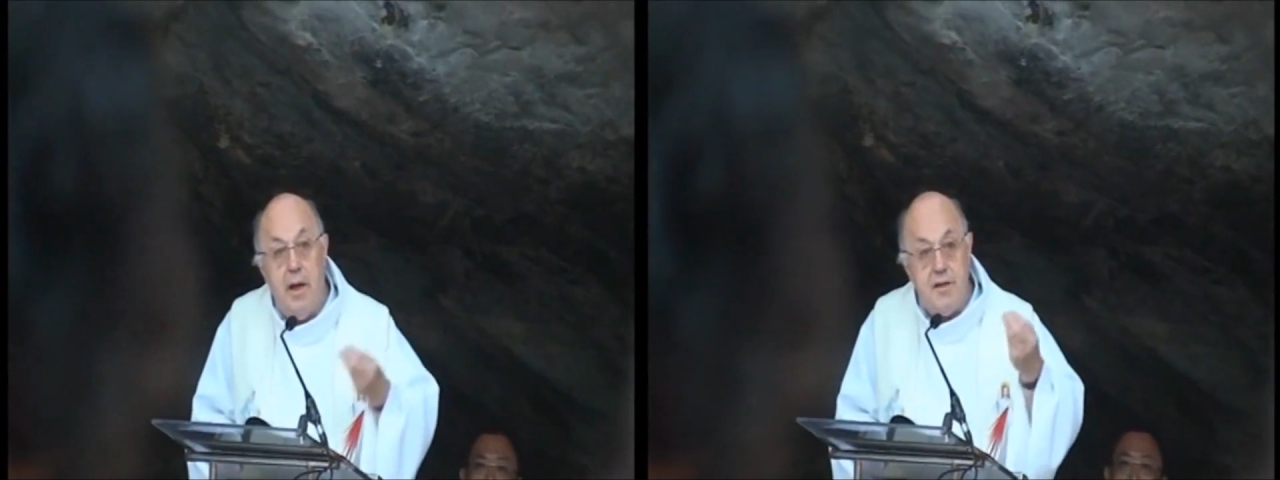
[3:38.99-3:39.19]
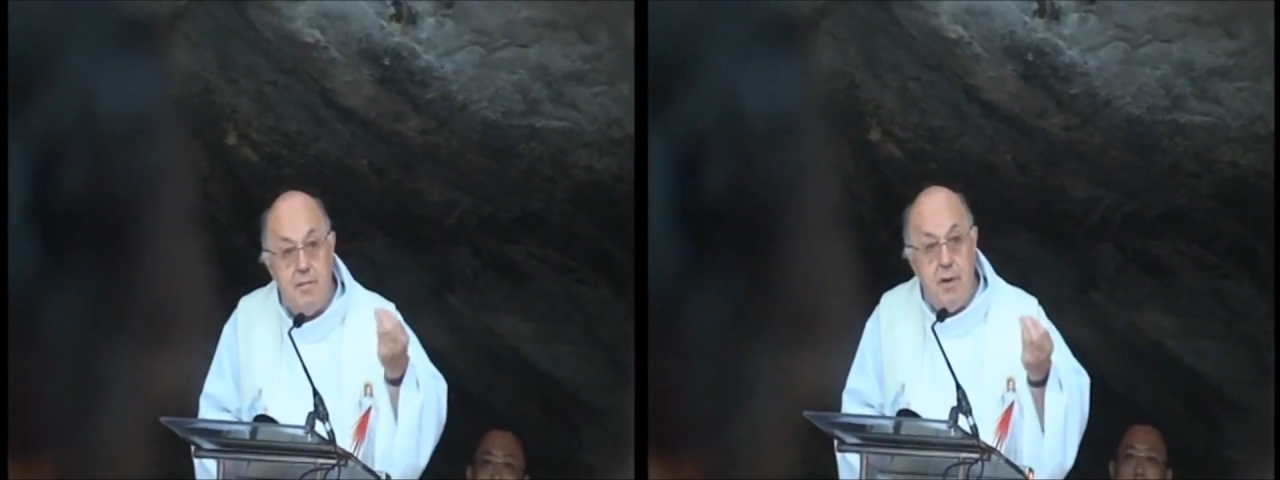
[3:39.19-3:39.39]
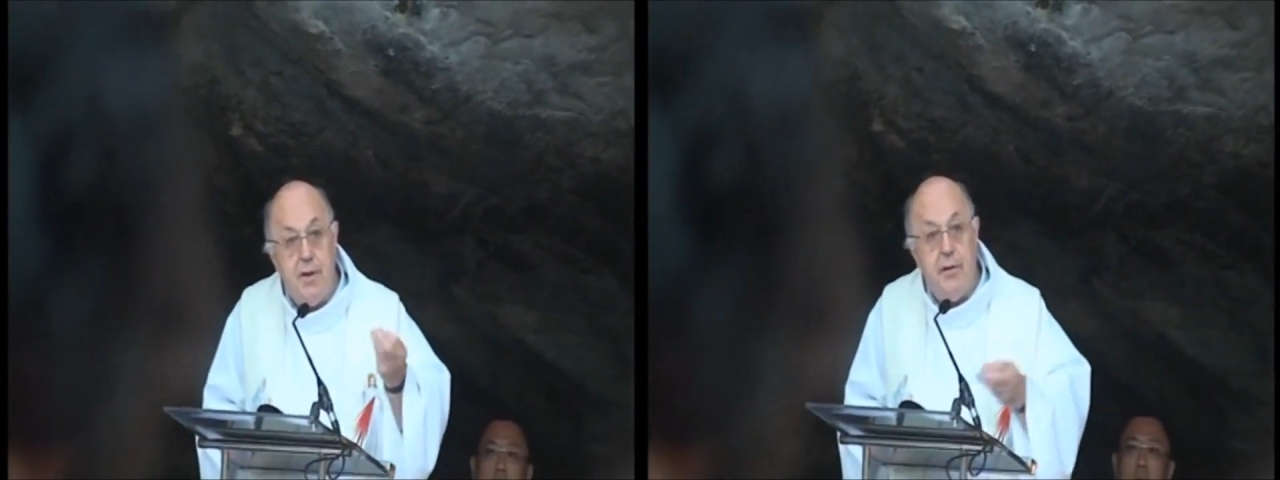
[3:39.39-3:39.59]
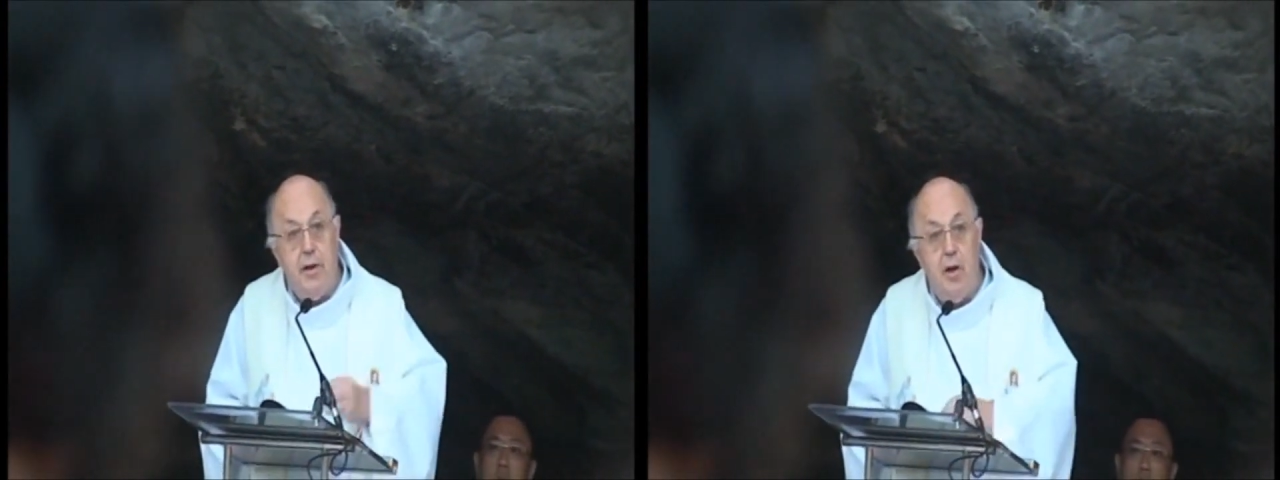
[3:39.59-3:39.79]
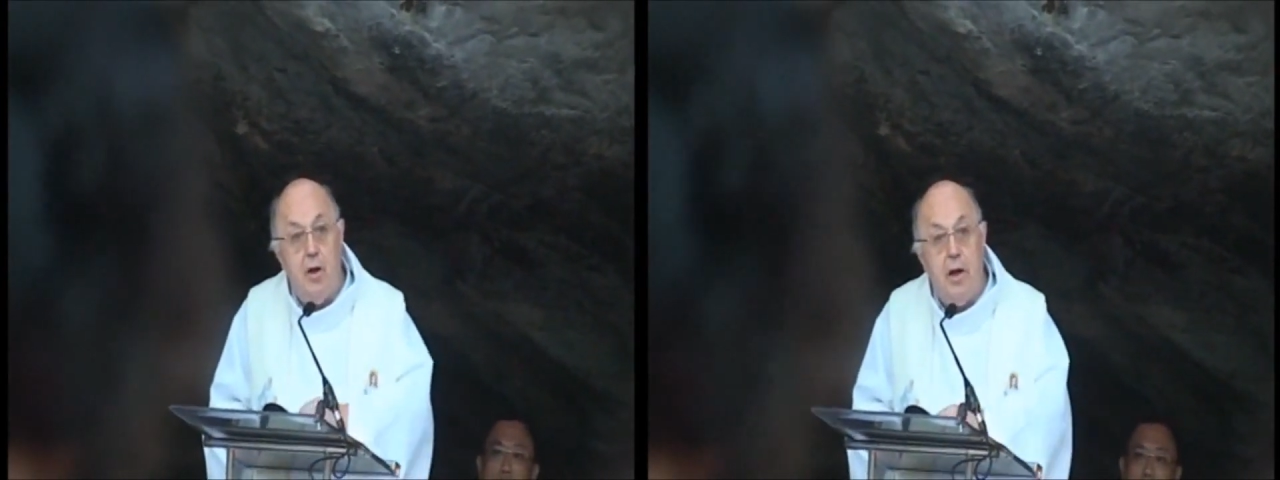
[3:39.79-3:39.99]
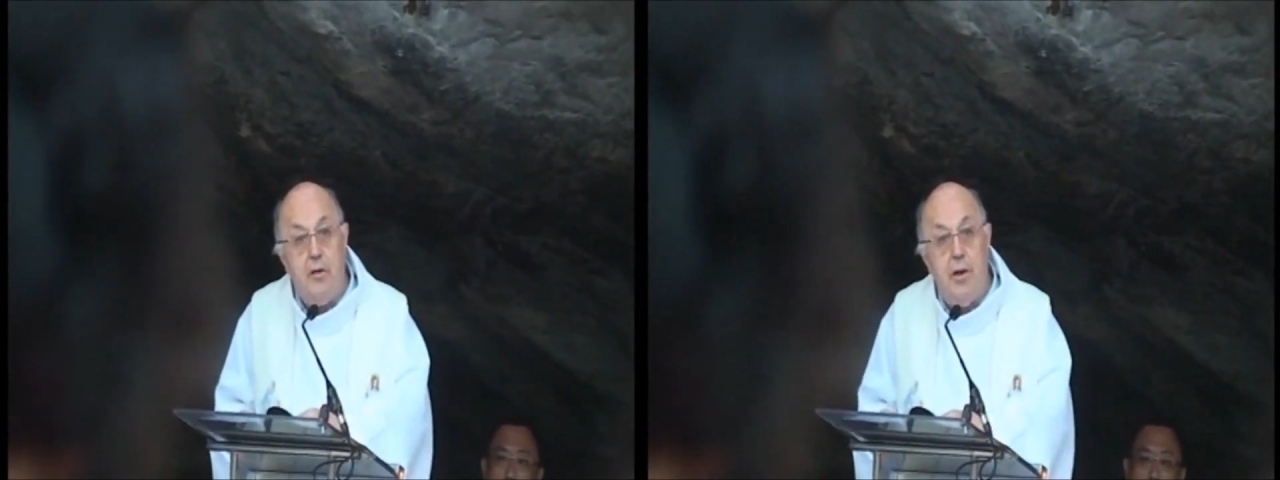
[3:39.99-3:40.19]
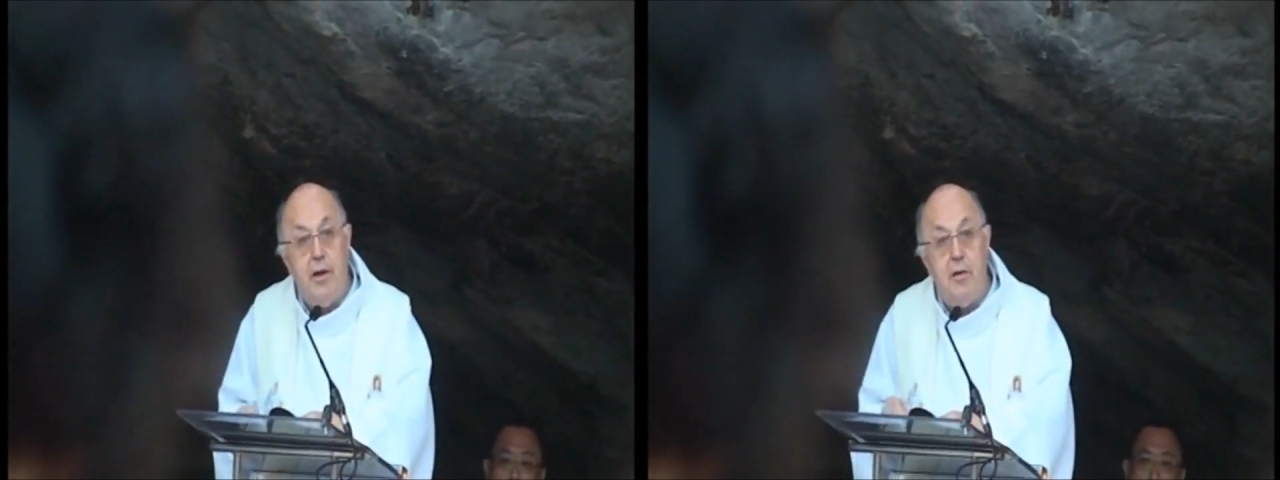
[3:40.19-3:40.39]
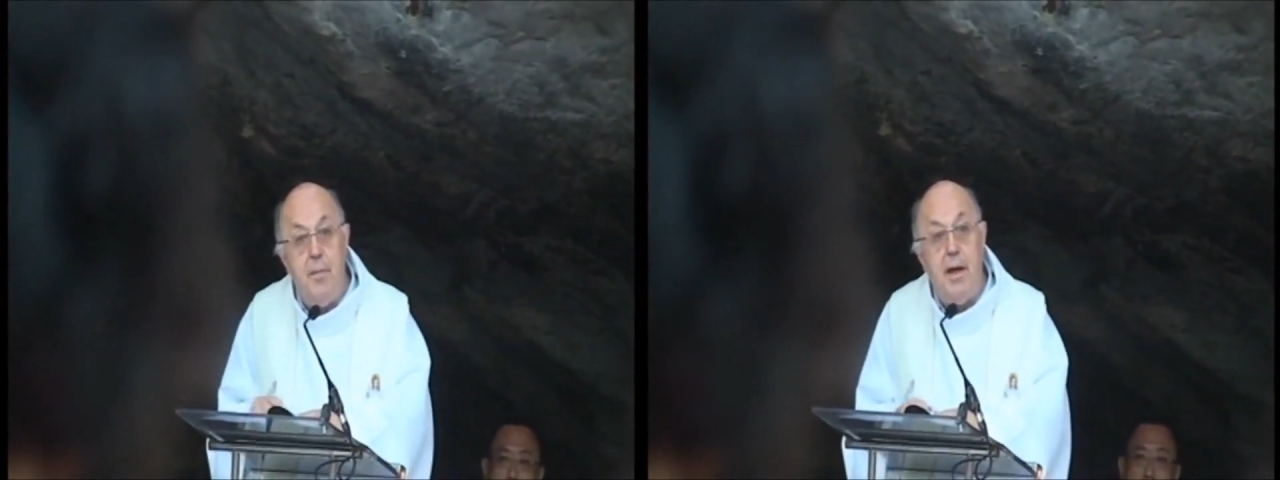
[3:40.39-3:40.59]
his mother-in-law had
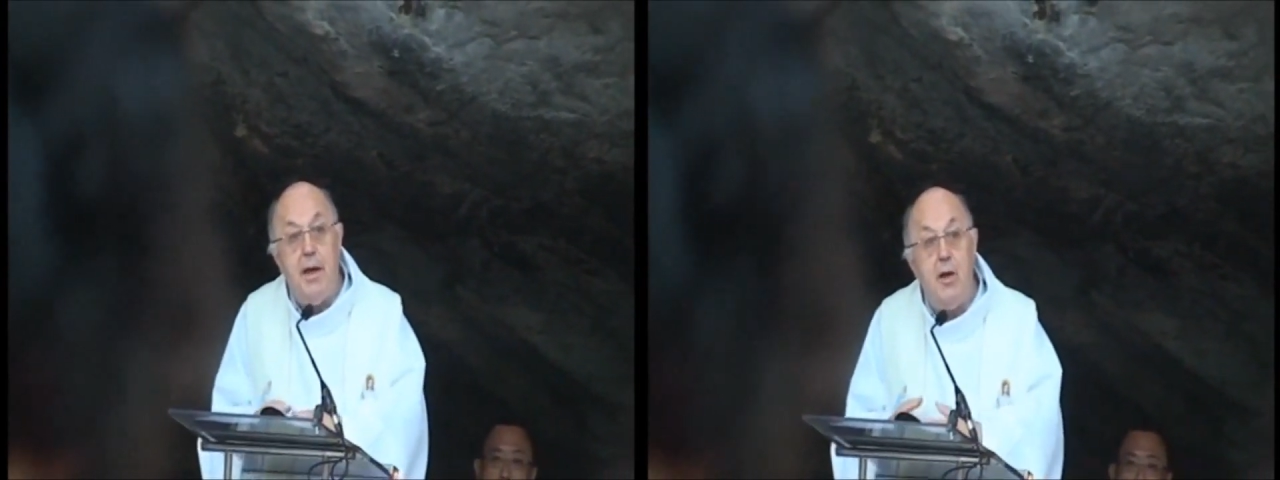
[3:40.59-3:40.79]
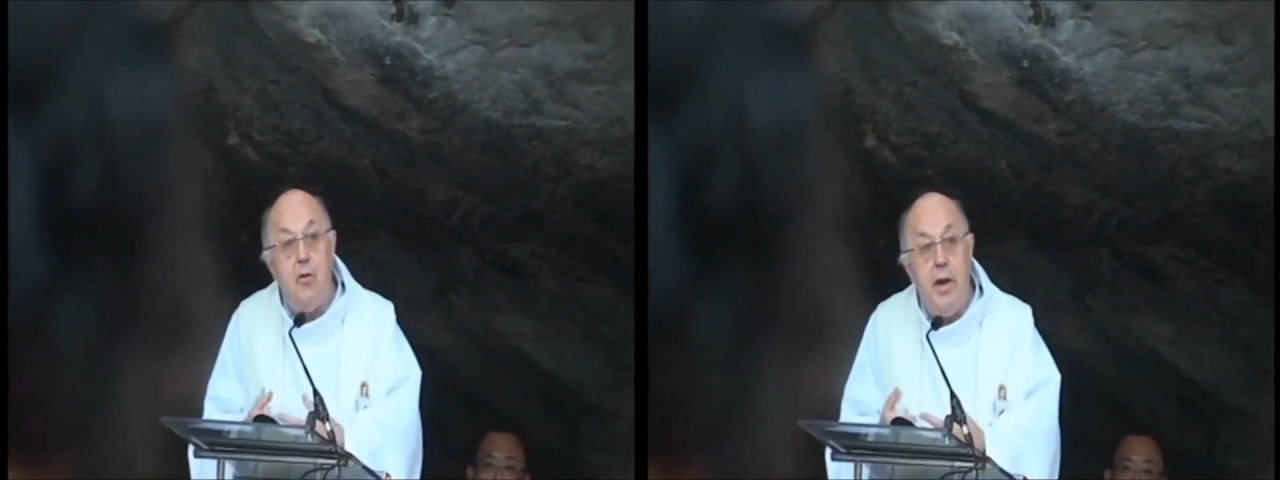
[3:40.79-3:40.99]
tried to make an